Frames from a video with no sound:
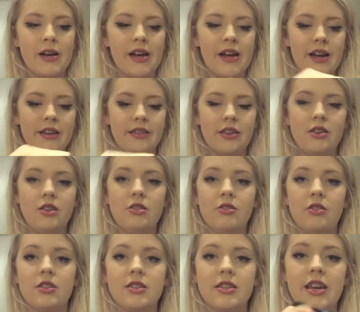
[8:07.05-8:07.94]
bag that
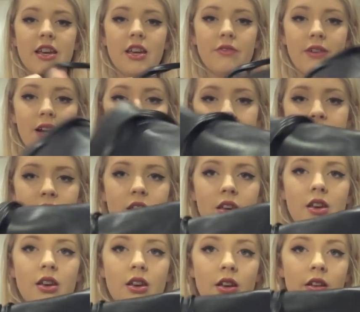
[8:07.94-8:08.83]
you can take around with
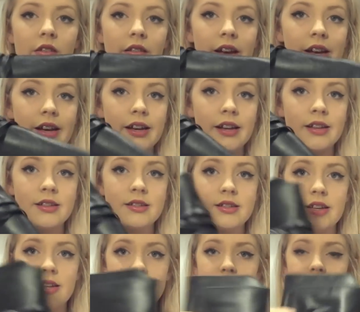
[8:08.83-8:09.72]
you,
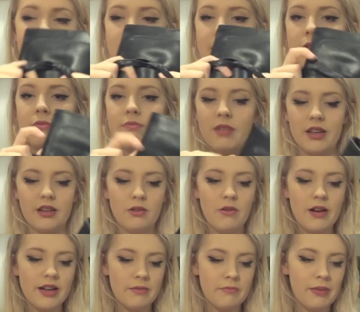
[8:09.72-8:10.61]
and it's really like
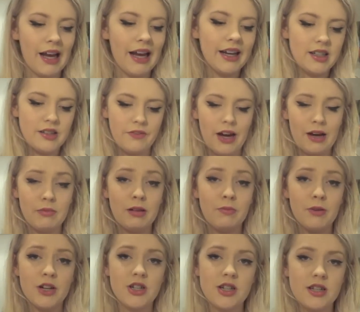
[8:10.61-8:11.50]
quite compact for how
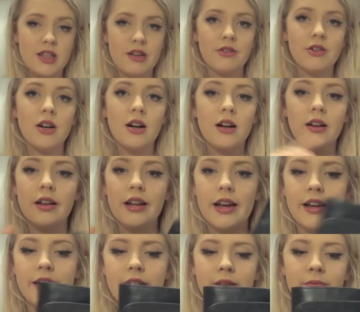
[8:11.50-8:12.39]
many brushes there are,
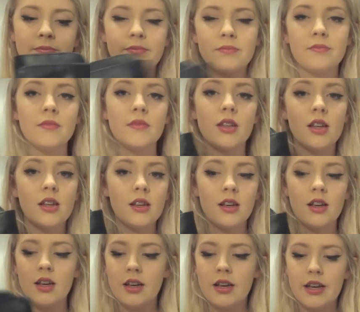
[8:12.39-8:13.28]
and
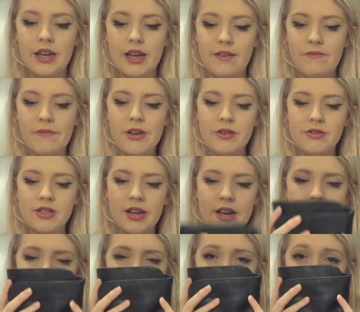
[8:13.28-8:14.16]
it feels
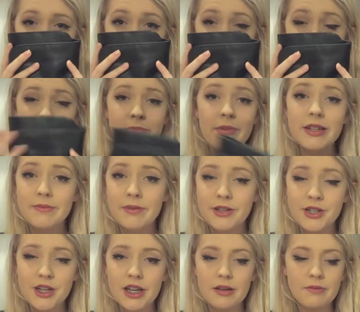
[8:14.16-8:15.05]
nice. It smells a
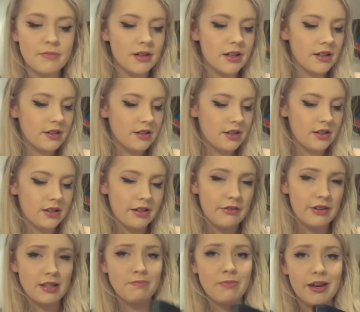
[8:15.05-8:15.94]
bit cheap, but you're
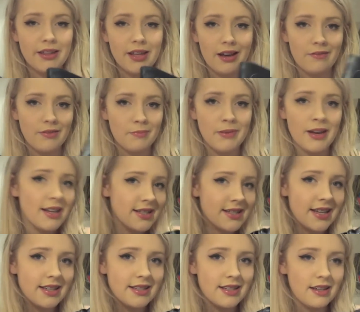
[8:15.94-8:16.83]
going to expect that if you're paying
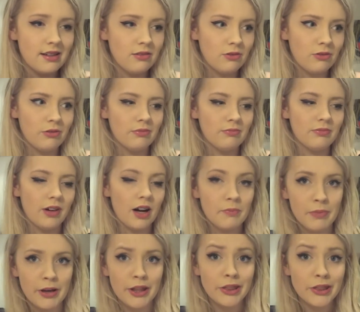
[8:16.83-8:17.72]
$60, or
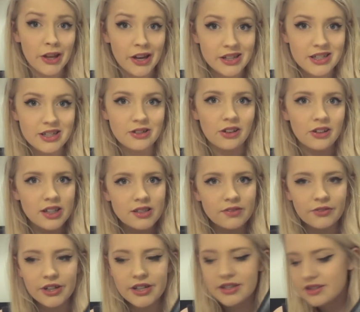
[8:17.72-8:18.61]
I paid
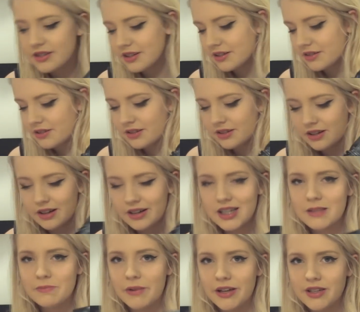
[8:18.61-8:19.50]
$30 for it, so you can't
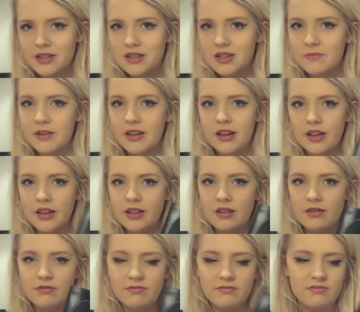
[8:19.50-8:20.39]
expect it to be like,
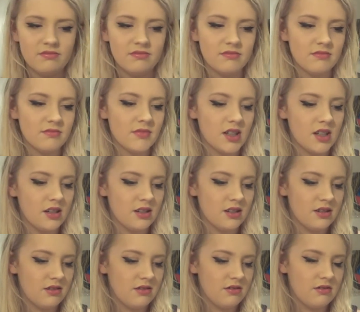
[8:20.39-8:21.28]
you
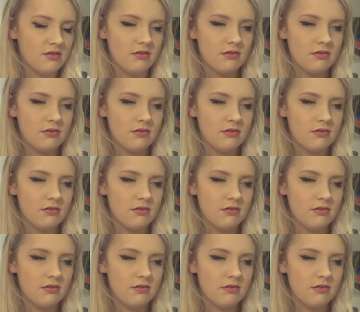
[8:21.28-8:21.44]
know,